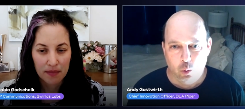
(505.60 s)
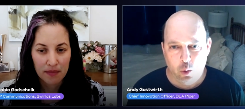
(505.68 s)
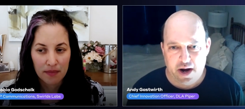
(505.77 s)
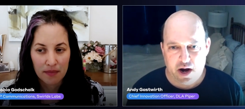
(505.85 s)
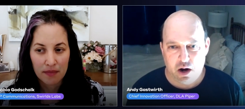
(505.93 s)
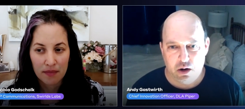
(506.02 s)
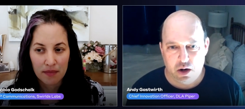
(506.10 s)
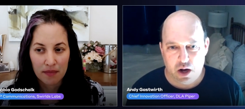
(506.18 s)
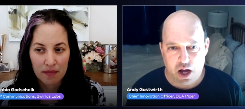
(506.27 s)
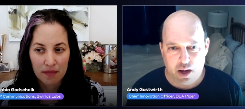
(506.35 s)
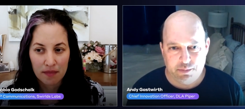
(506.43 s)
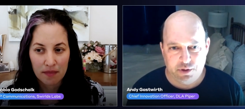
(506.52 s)

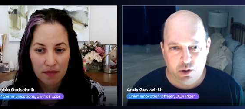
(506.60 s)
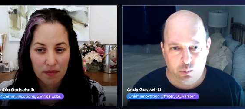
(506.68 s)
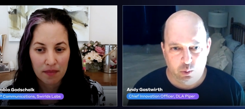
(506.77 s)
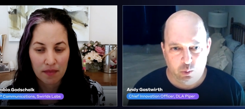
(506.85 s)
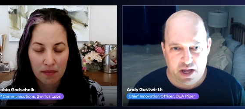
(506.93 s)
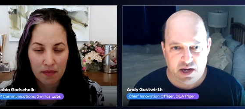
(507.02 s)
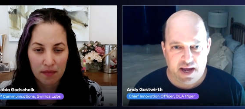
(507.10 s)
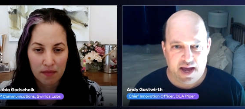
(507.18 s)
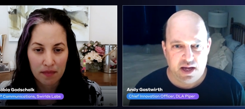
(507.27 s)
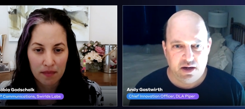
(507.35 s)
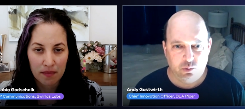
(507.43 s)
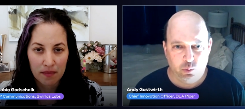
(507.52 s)
Speaker 1: where um, you know we went
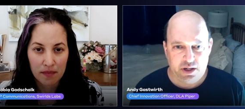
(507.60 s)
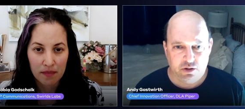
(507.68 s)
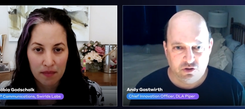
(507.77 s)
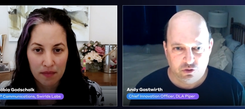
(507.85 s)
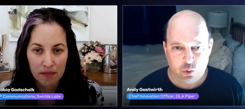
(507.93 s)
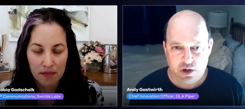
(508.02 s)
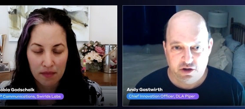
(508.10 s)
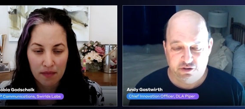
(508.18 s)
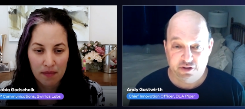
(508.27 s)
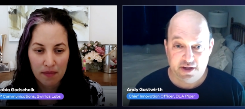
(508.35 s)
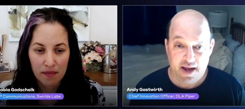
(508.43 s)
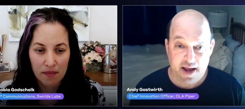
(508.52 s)
ahead and we just wanted
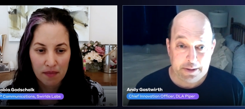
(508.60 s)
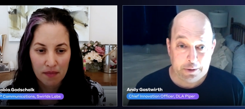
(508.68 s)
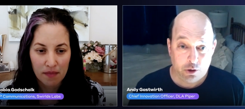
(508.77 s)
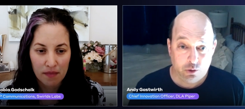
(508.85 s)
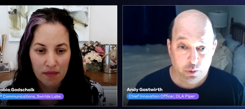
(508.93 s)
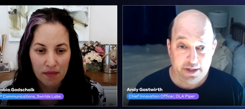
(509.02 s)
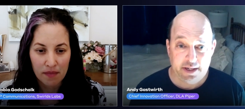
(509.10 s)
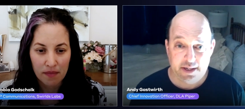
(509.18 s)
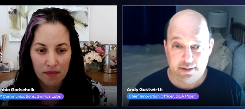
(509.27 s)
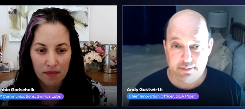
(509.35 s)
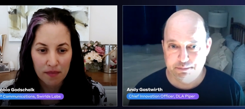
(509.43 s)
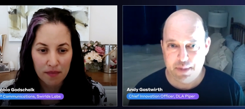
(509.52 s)
to see, hey, could
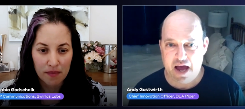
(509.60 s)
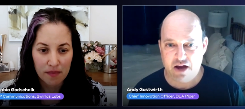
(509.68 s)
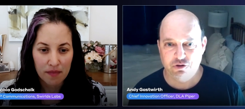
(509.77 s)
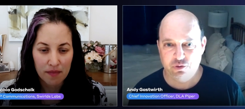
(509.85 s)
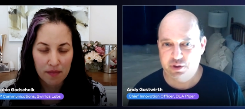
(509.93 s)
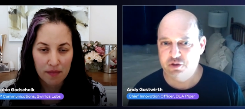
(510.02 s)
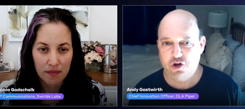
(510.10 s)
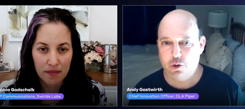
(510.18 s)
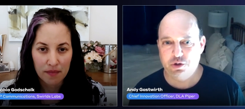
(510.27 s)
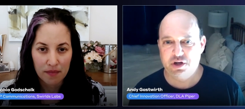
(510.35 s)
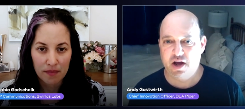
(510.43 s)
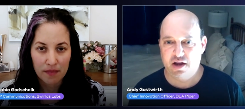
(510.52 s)
we actually
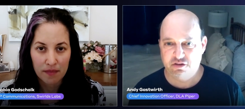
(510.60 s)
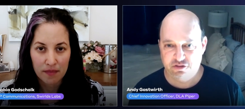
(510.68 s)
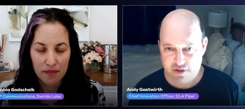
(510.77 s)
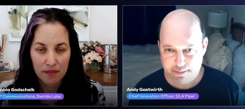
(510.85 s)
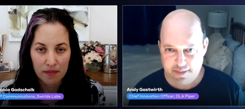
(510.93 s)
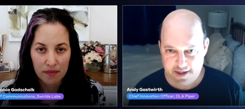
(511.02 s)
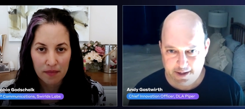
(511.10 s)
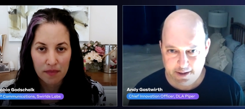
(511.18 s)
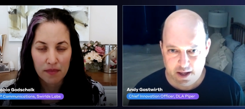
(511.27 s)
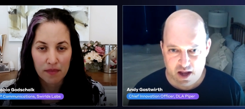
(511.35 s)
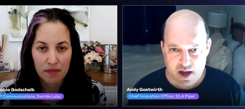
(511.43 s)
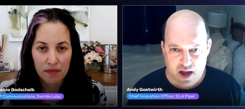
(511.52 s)
tokenize something?